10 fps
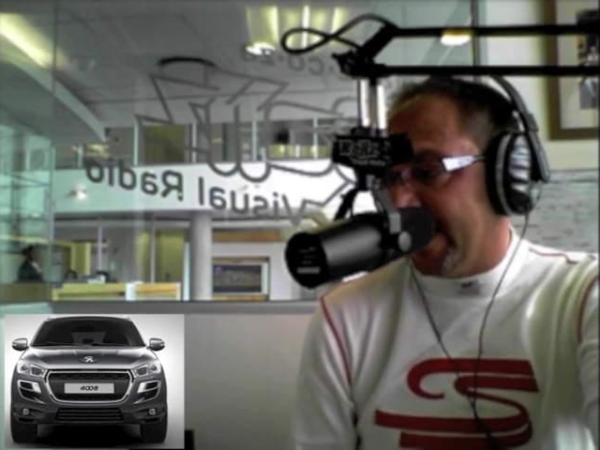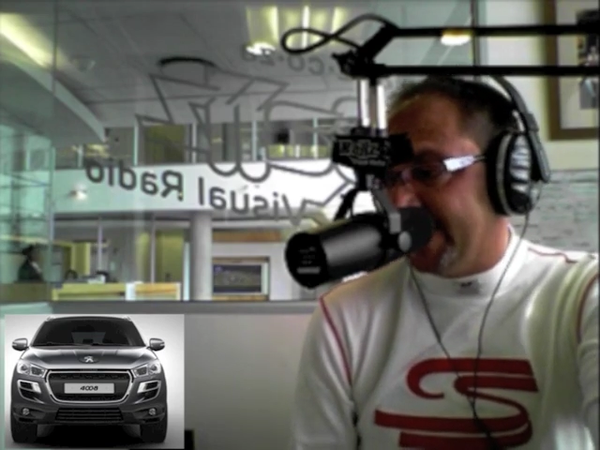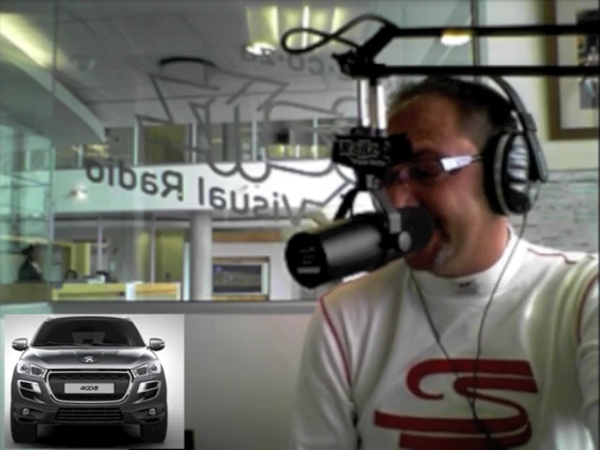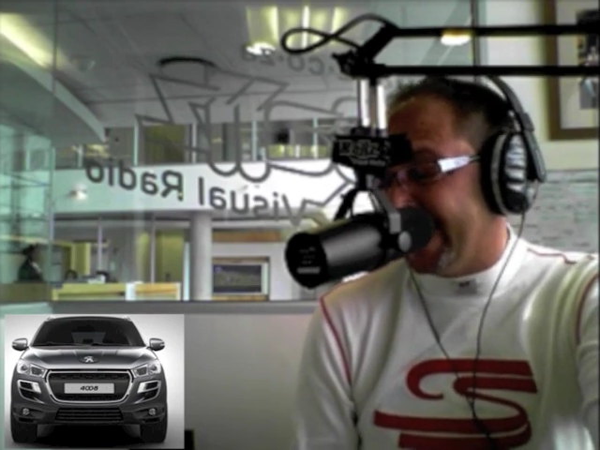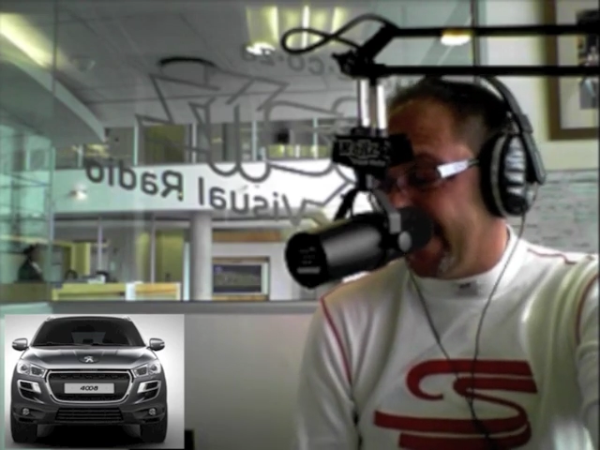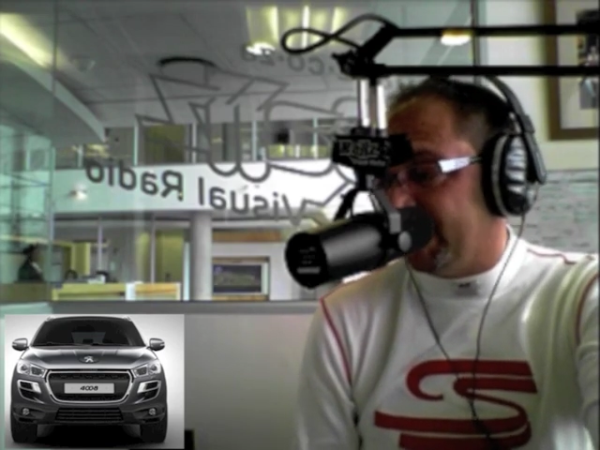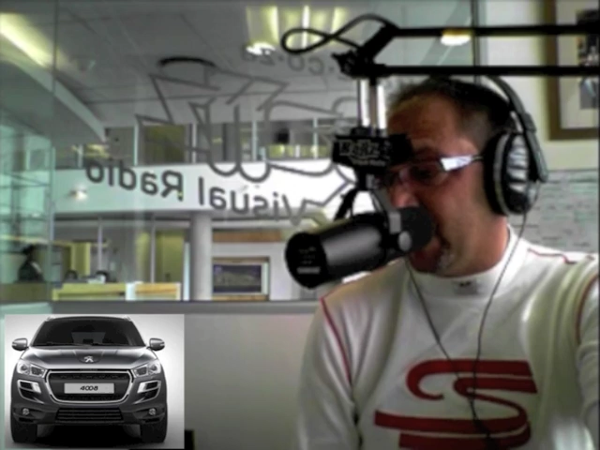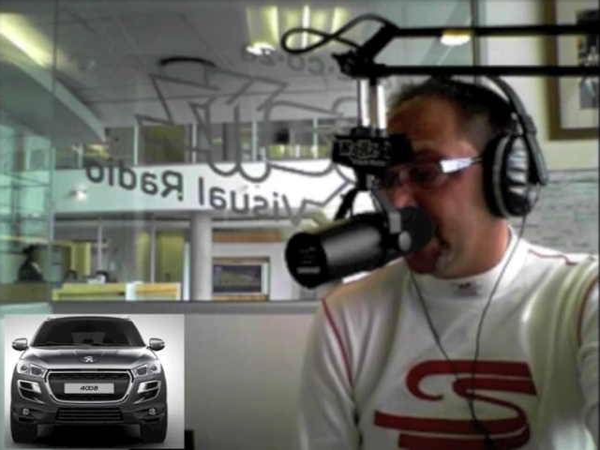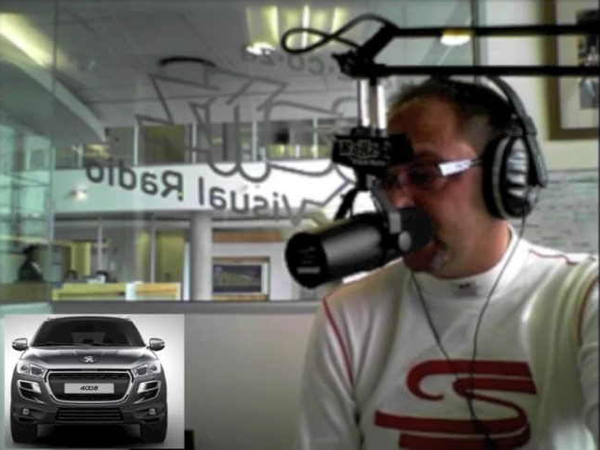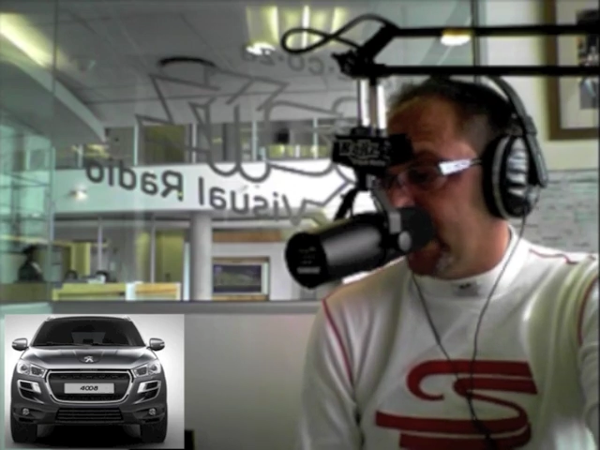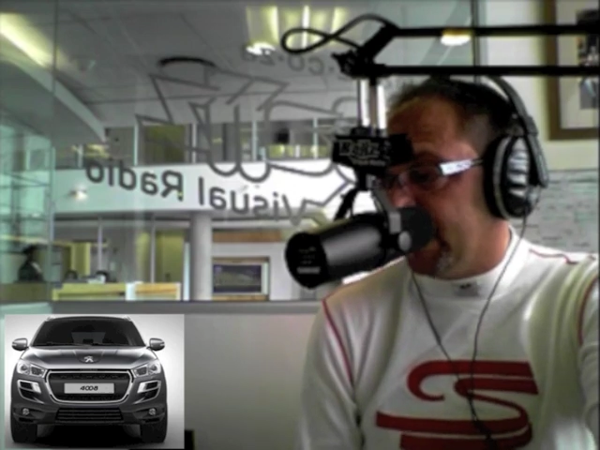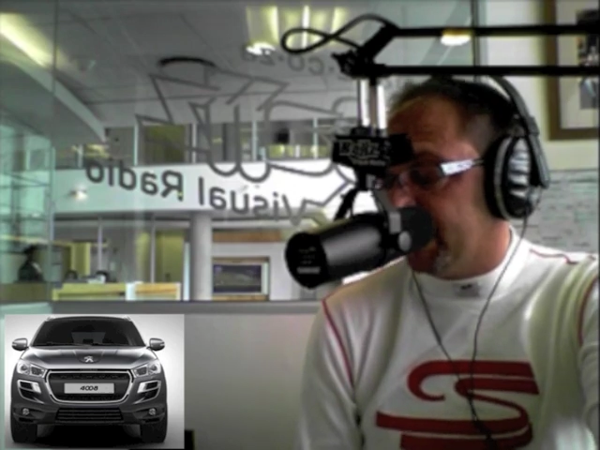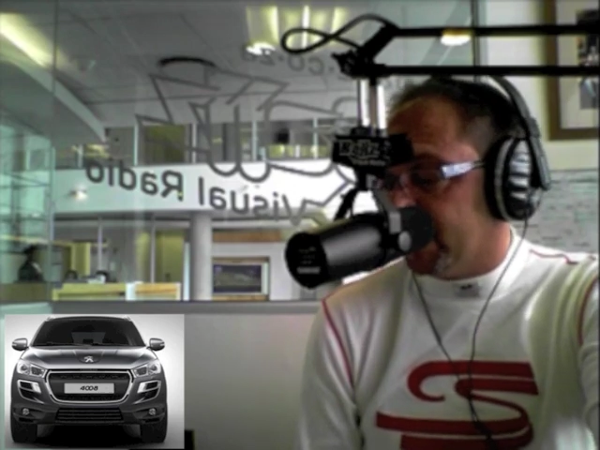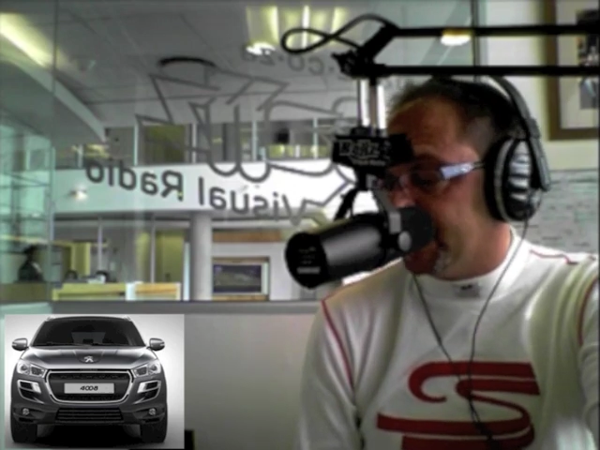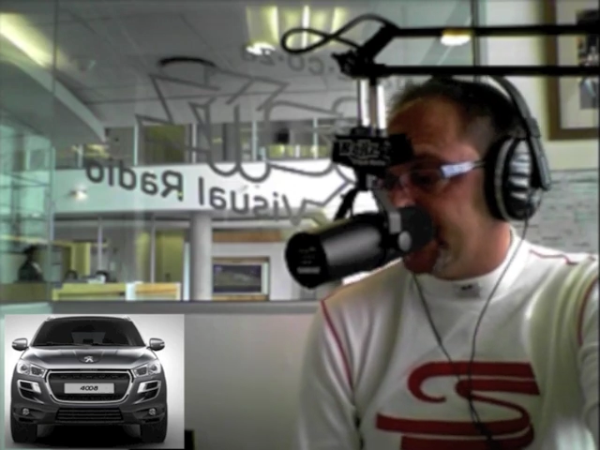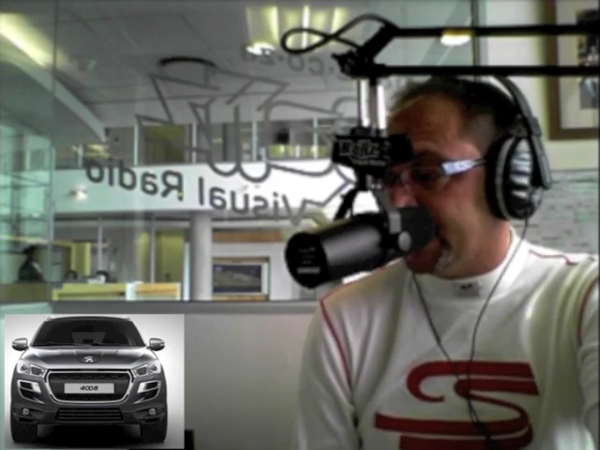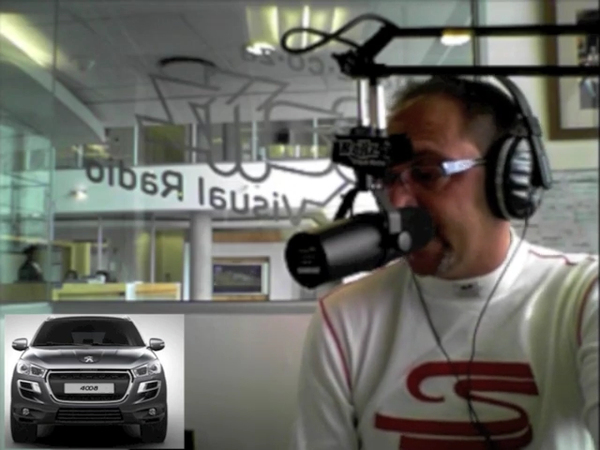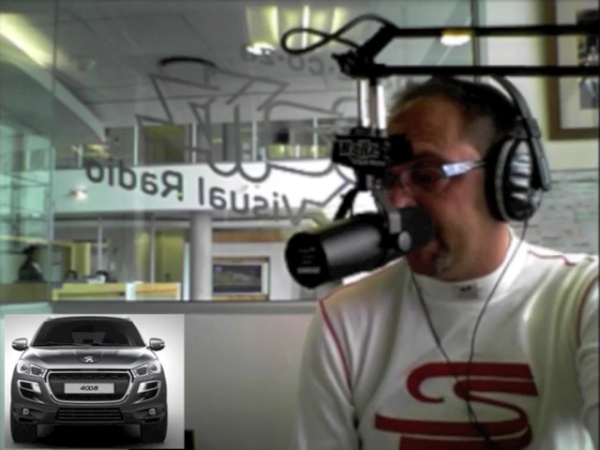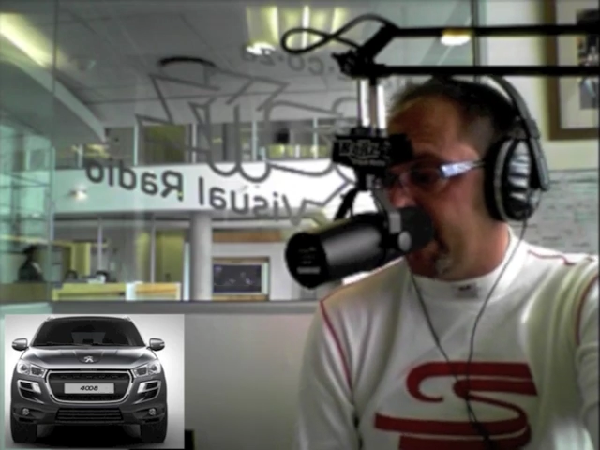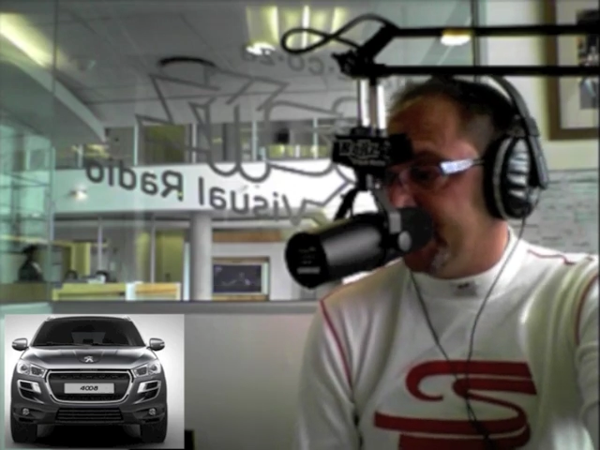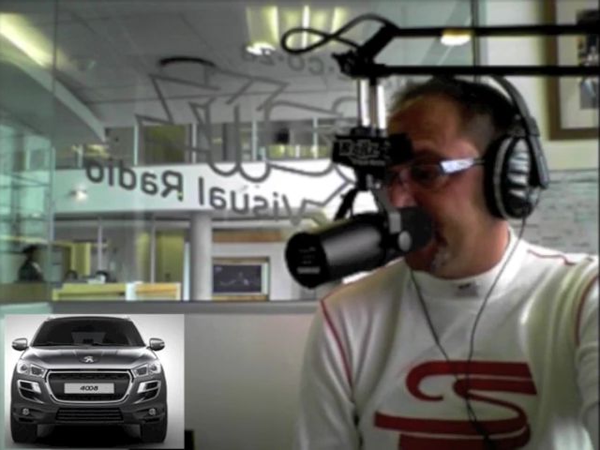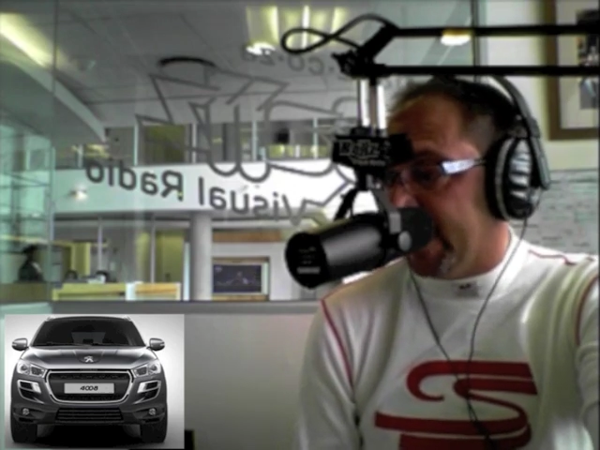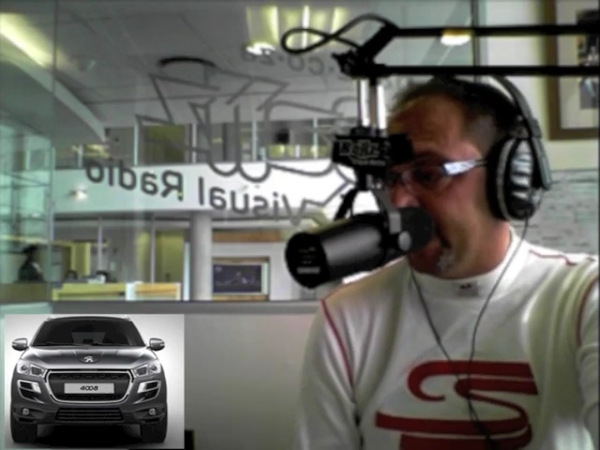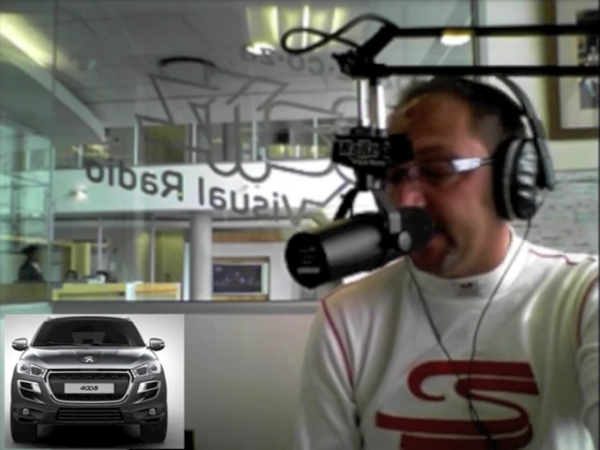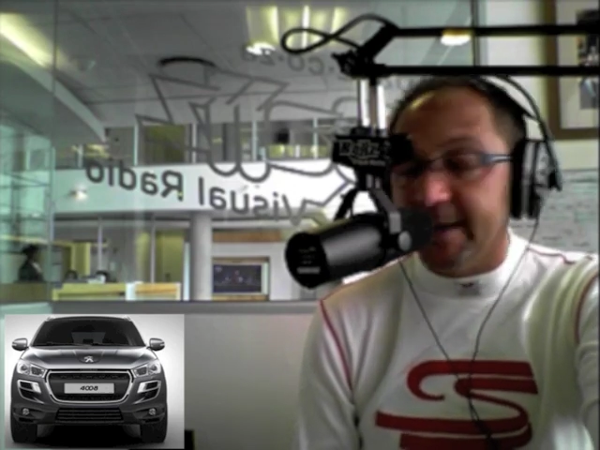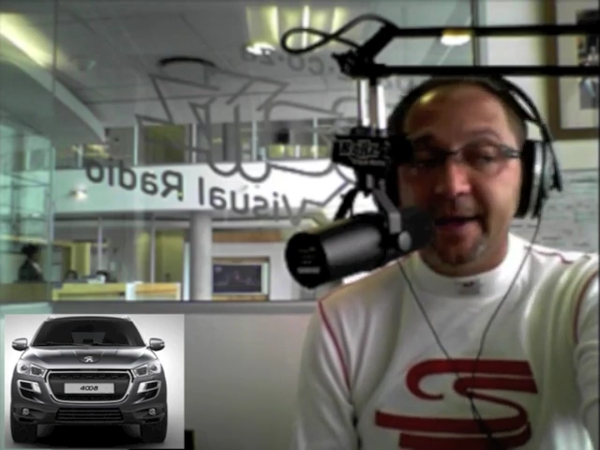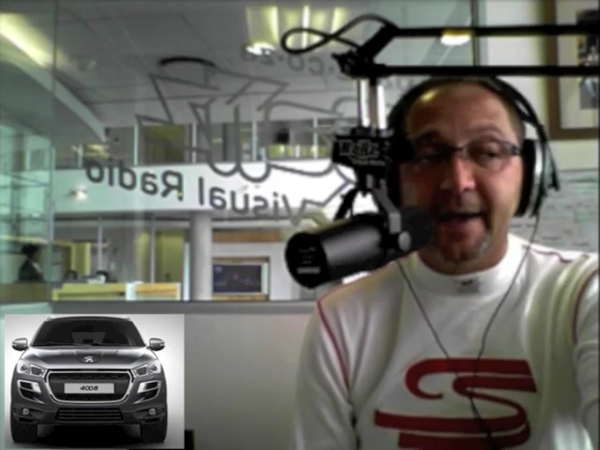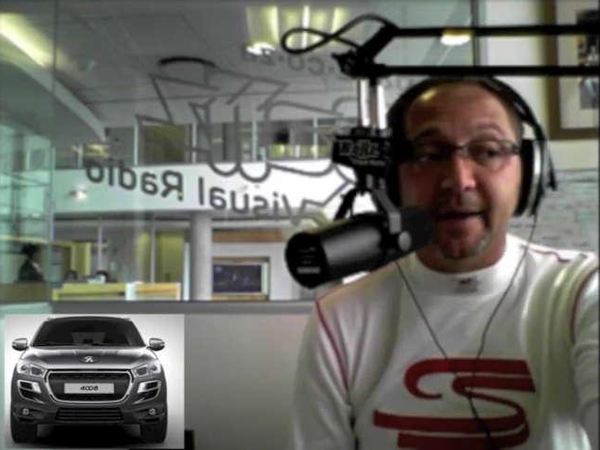I think South Africa is ready for this French baby,